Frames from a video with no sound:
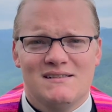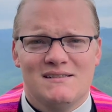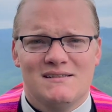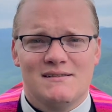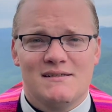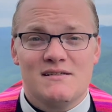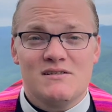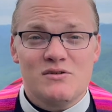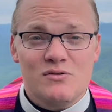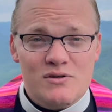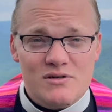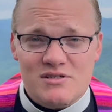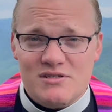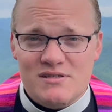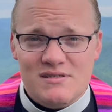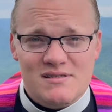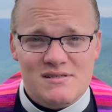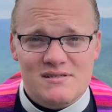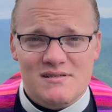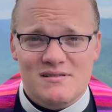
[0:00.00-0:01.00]
As
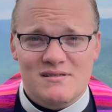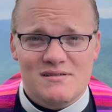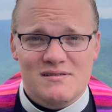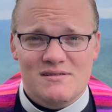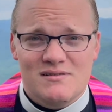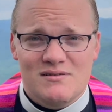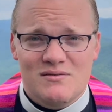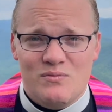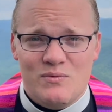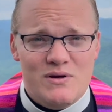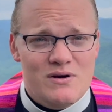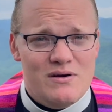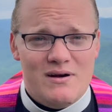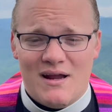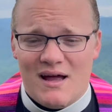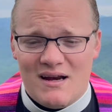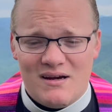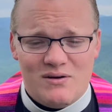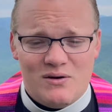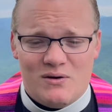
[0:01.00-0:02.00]
Christians, we are
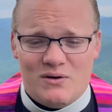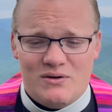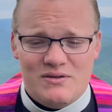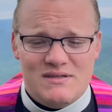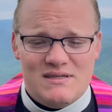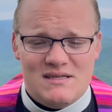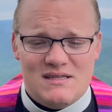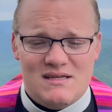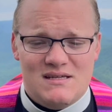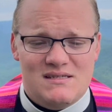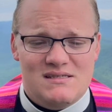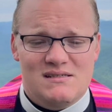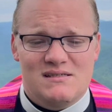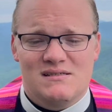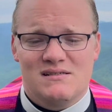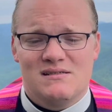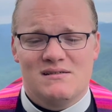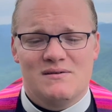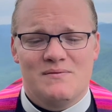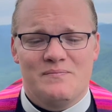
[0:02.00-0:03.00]
not called to this.
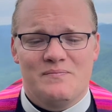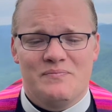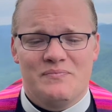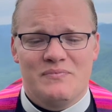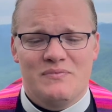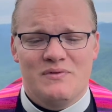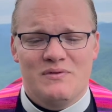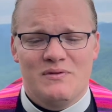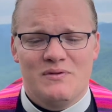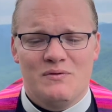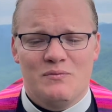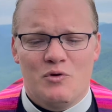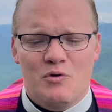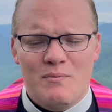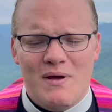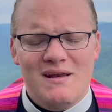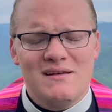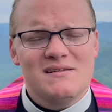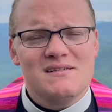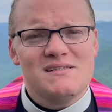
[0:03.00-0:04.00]
We're
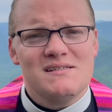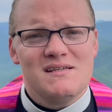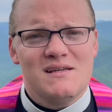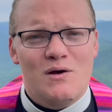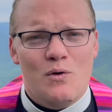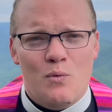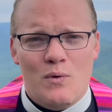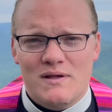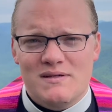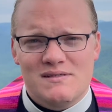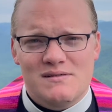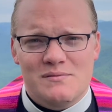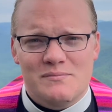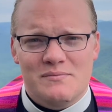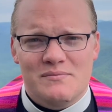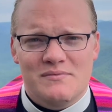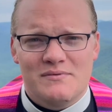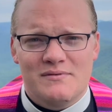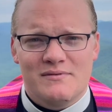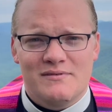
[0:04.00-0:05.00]
meant to seek wisdom,
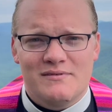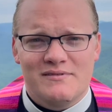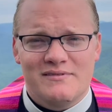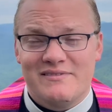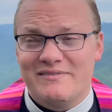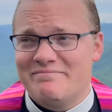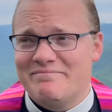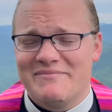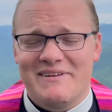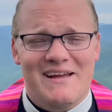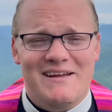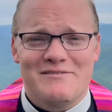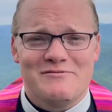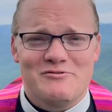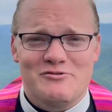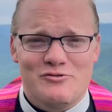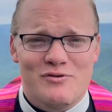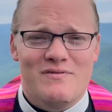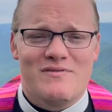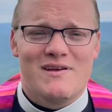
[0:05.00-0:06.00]
not
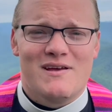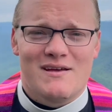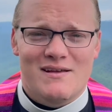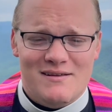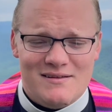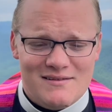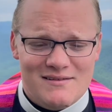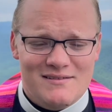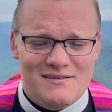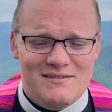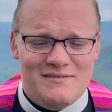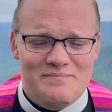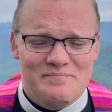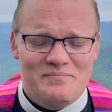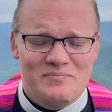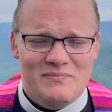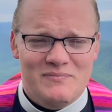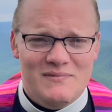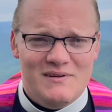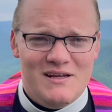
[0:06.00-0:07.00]
trivia.
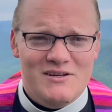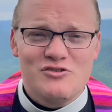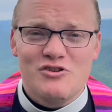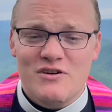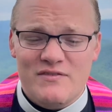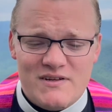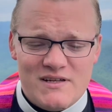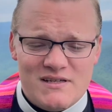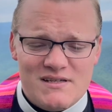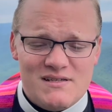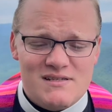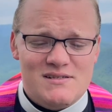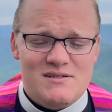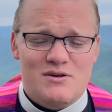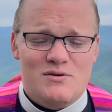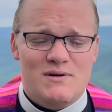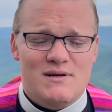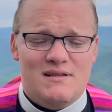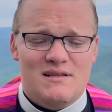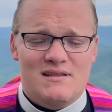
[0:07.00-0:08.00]
Trivia is
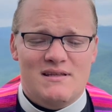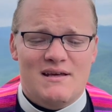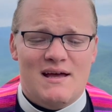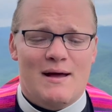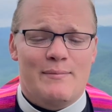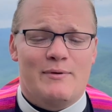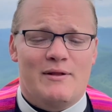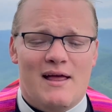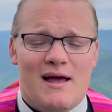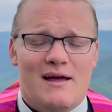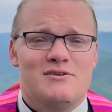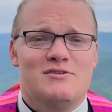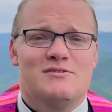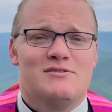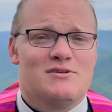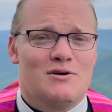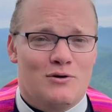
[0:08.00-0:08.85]
knowing that the Appalachians are